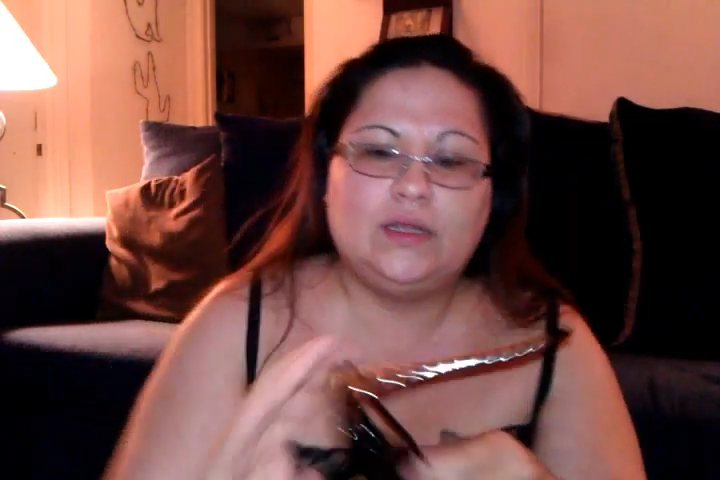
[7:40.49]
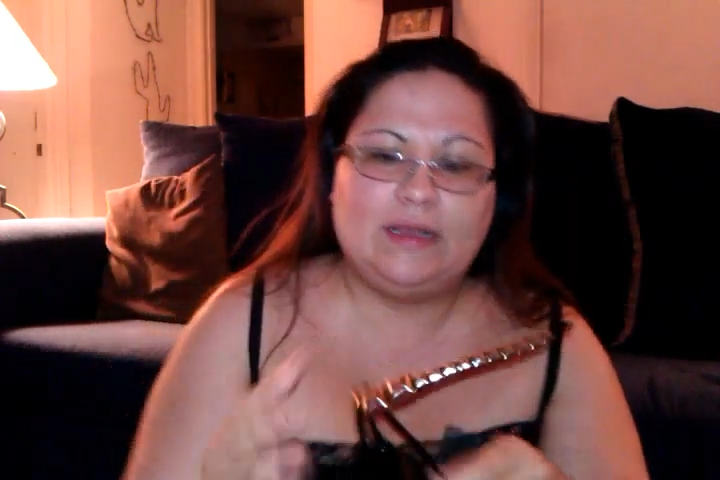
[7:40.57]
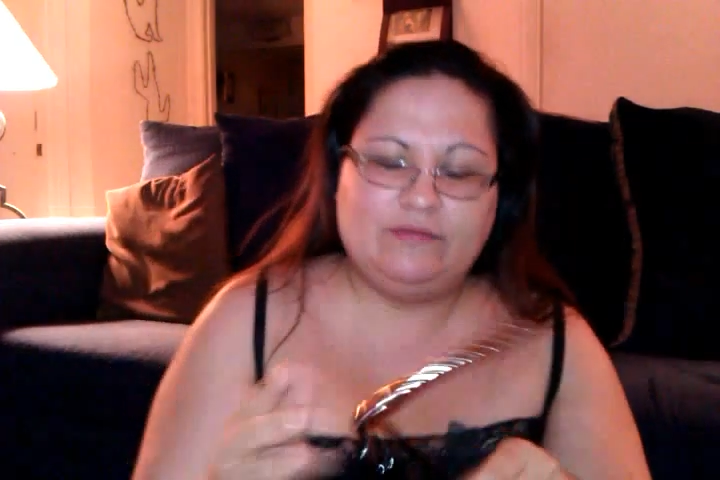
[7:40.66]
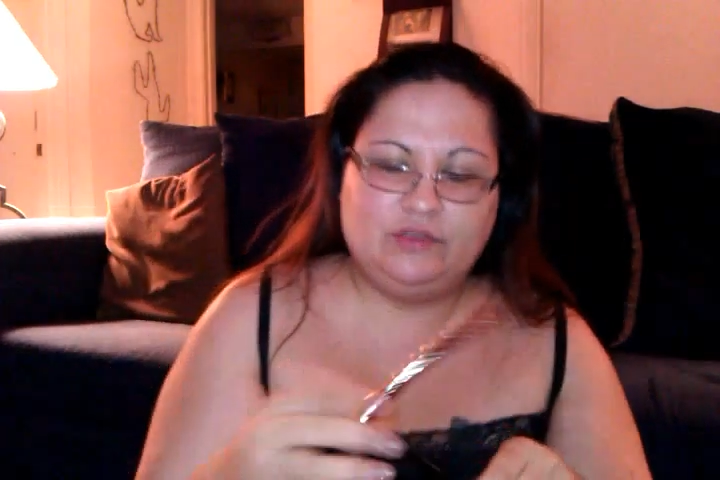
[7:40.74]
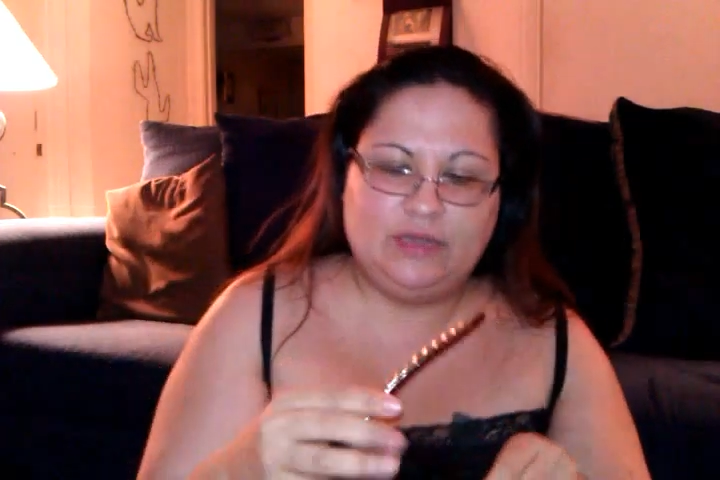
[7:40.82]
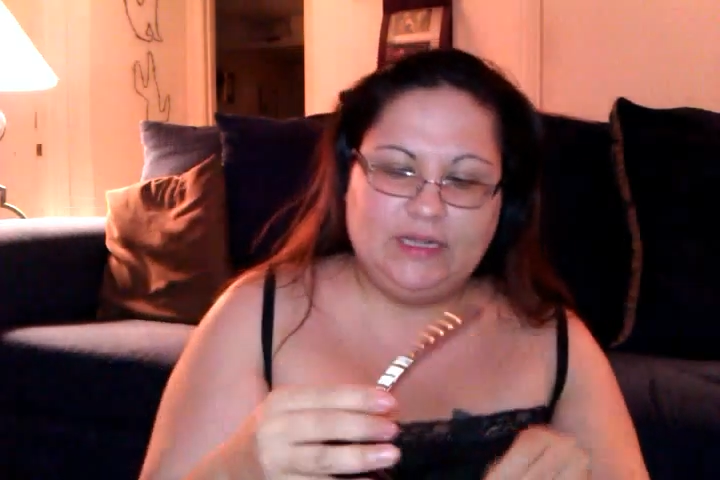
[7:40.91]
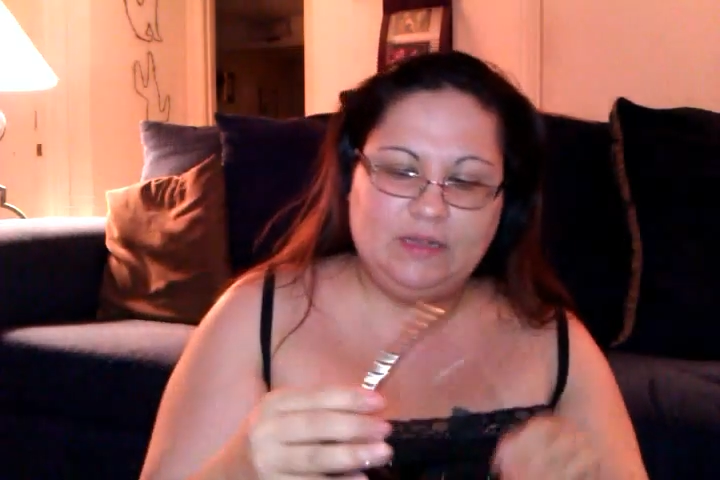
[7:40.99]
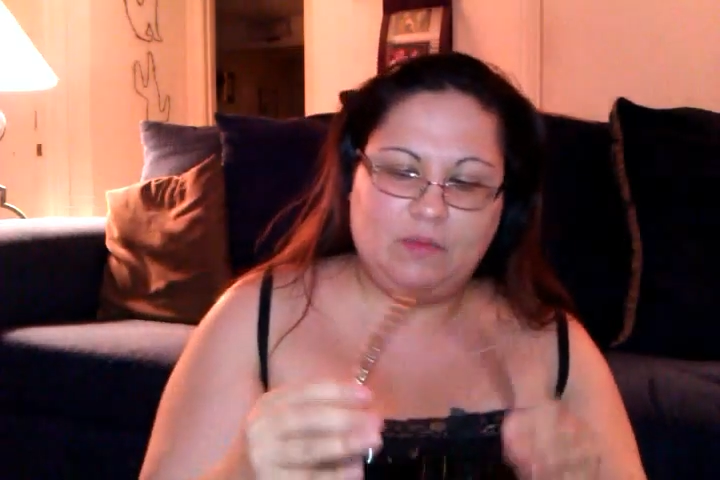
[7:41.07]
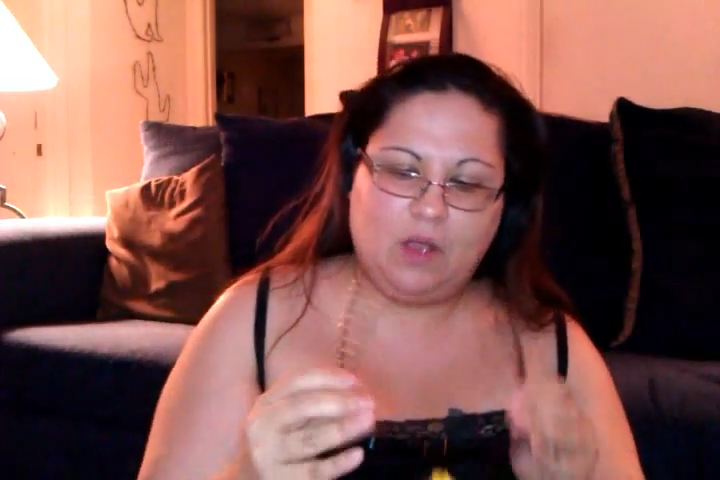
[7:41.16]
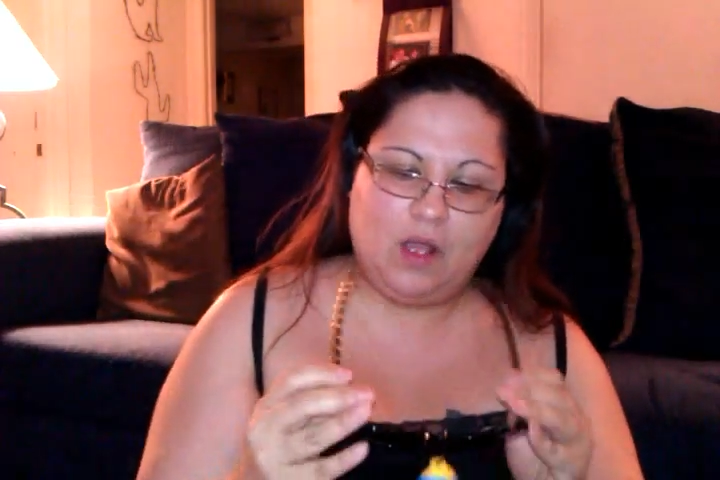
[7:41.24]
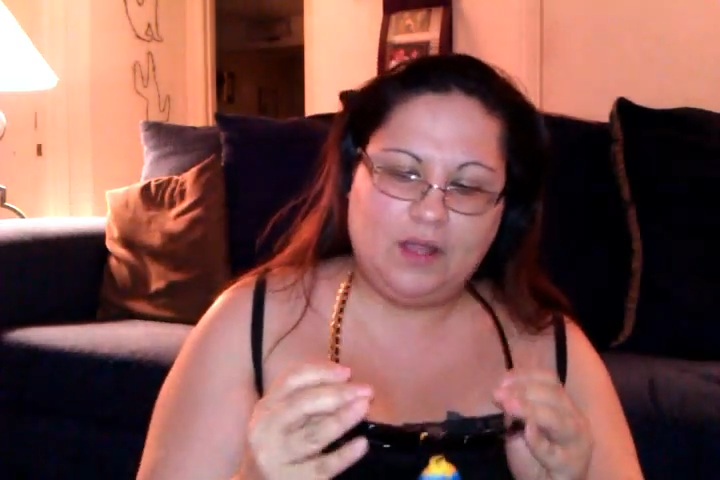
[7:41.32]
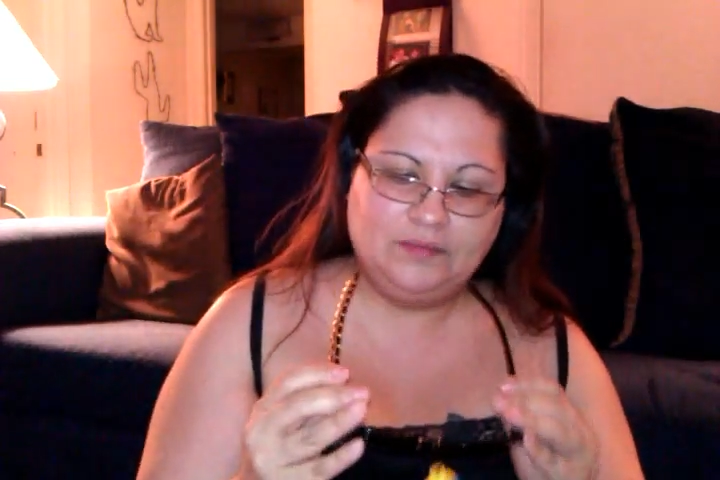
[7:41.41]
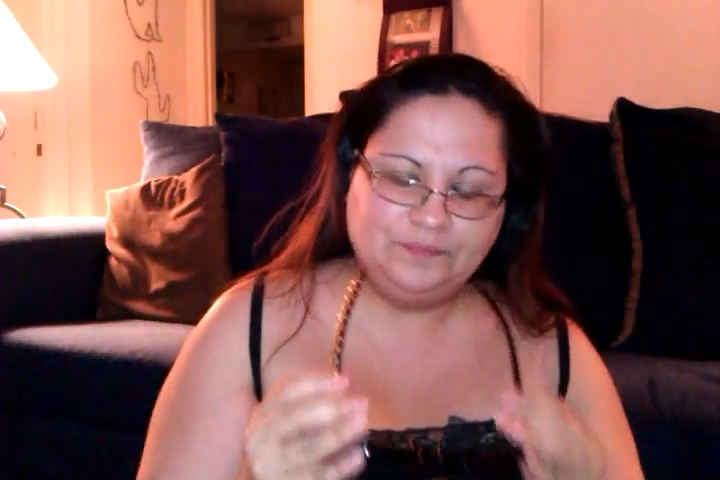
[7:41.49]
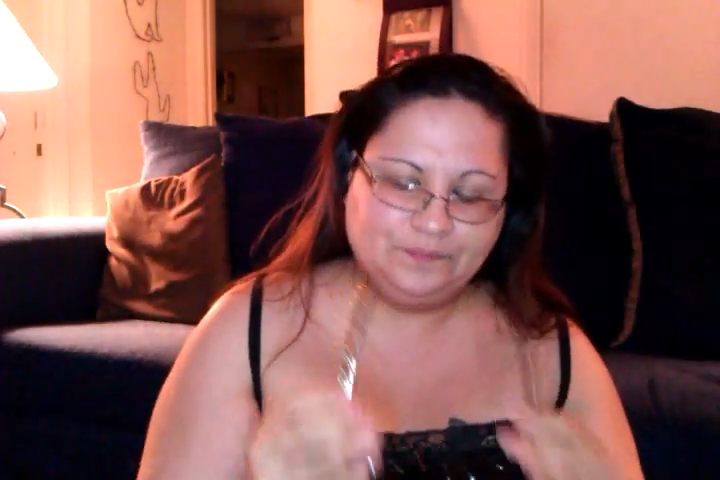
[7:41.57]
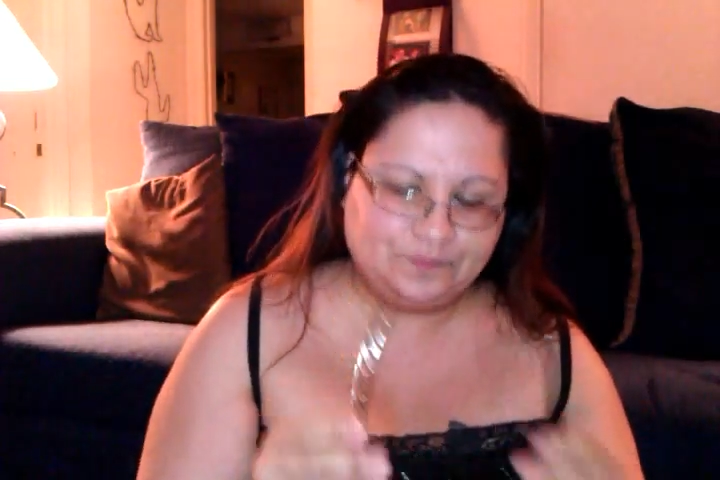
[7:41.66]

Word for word: I've tried them on